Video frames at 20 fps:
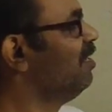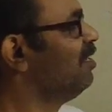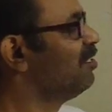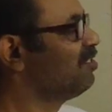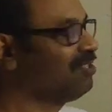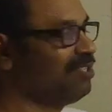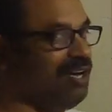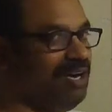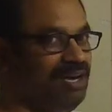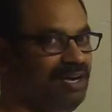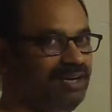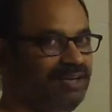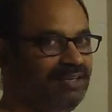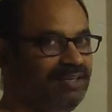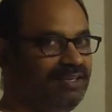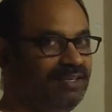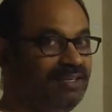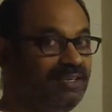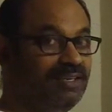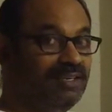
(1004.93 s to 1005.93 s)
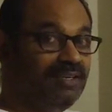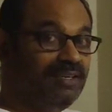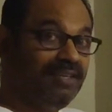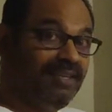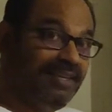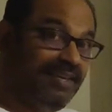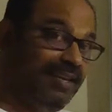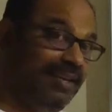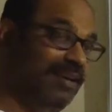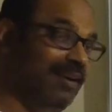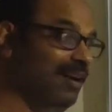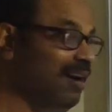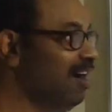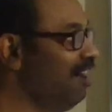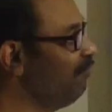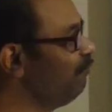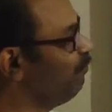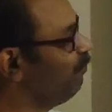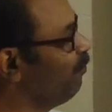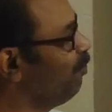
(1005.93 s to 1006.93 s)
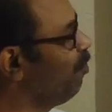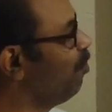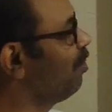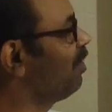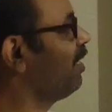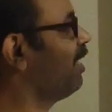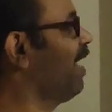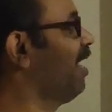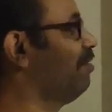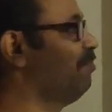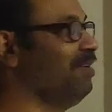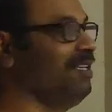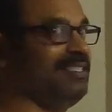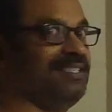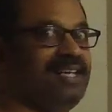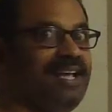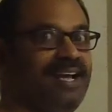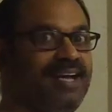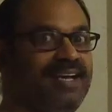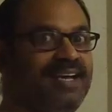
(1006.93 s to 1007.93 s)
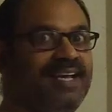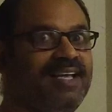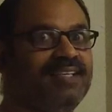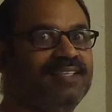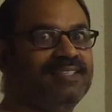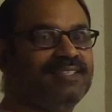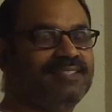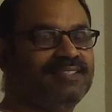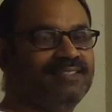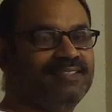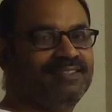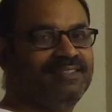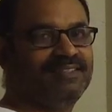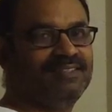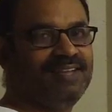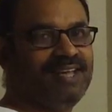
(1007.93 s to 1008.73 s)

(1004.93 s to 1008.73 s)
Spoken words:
So, here 4 can be said as